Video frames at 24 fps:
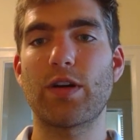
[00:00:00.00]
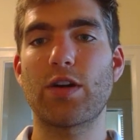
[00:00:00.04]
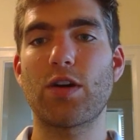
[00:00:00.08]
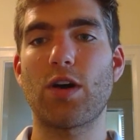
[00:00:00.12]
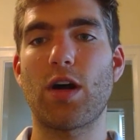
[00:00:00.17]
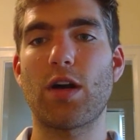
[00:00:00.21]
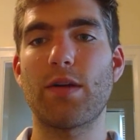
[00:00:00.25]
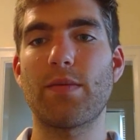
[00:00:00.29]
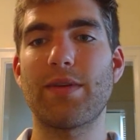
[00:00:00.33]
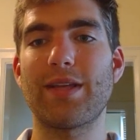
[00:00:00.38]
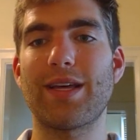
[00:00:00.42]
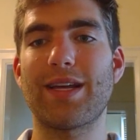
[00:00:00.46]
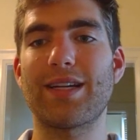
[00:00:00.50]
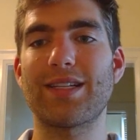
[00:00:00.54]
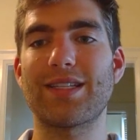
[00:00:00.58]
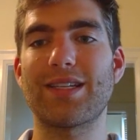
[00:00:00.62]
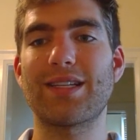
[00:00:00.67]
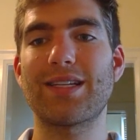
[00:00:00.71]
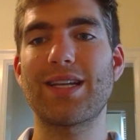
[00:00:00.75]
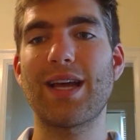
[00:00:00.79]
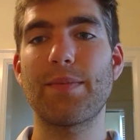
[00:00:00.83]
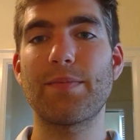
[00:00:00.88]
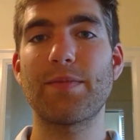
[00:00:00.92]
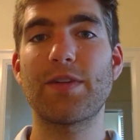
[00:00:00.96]
an economy that is
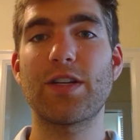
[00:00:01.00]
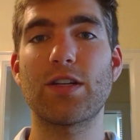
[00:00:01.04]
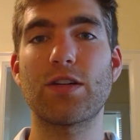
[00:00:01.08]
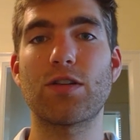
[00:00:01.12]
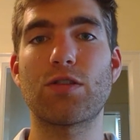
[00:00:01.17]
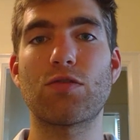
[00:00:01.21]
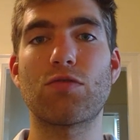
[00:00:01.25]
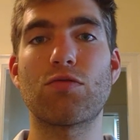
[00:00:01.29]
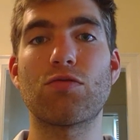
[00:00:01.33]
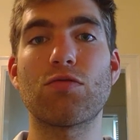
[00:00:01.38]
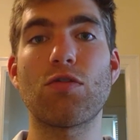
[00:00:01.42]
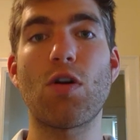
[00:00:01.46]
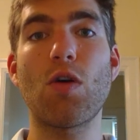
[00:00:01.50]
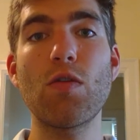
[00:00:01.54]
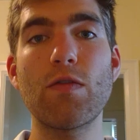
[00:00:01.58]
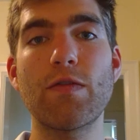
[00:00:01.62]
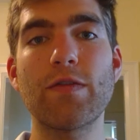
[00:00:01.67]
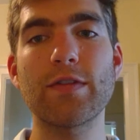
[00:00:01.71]
attempting to grow